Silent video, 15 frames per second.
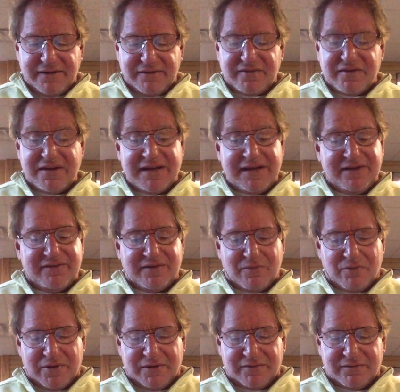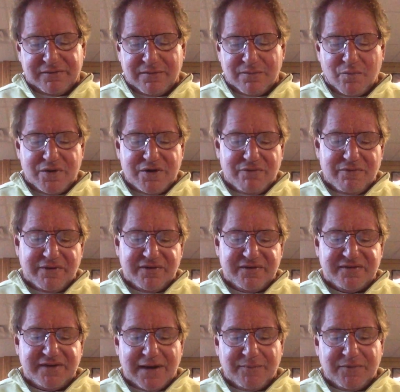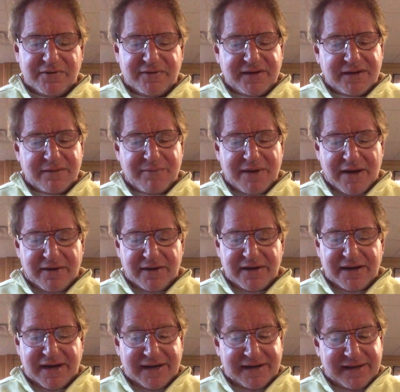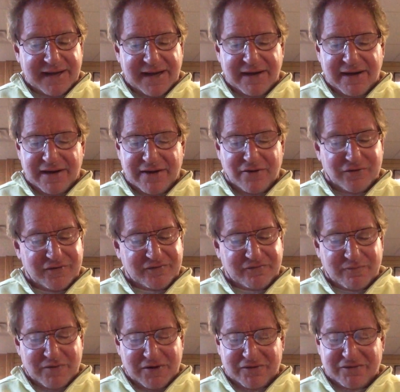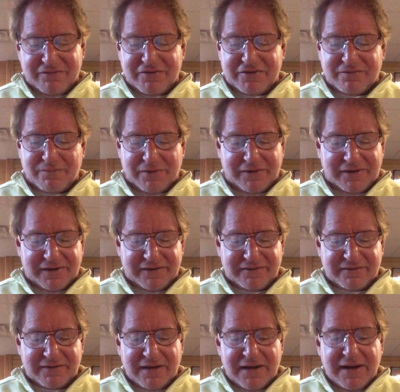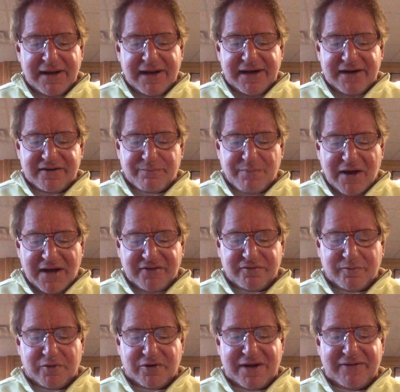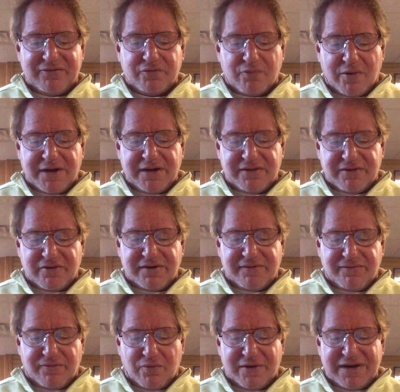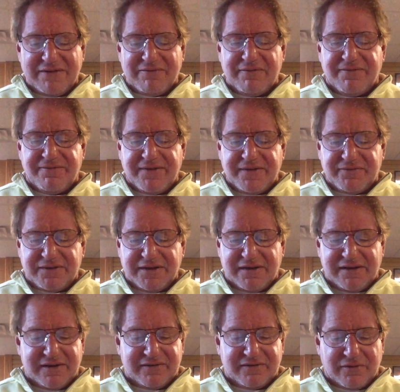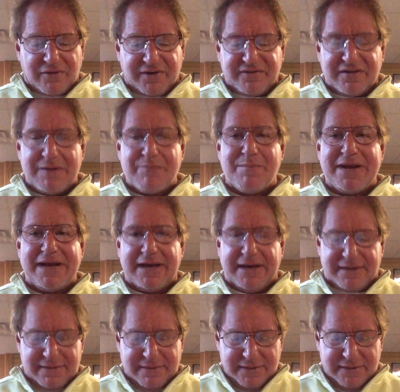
these are the easy ones. When you really stop to think about it, and again, I know this from years of experience, it is possible to have 20, 30, 40, even 50 of these thoughts in a minute.